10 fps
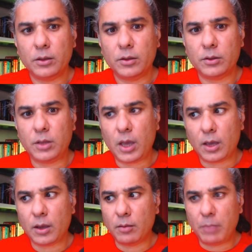
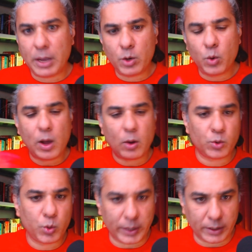They may know how to
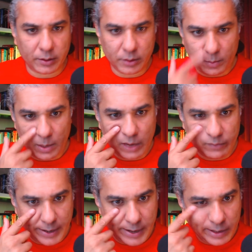do it. They may have an
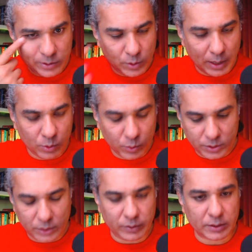idea as to how to
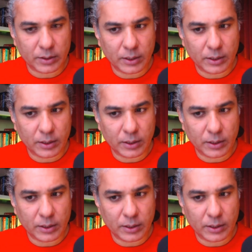achieve this.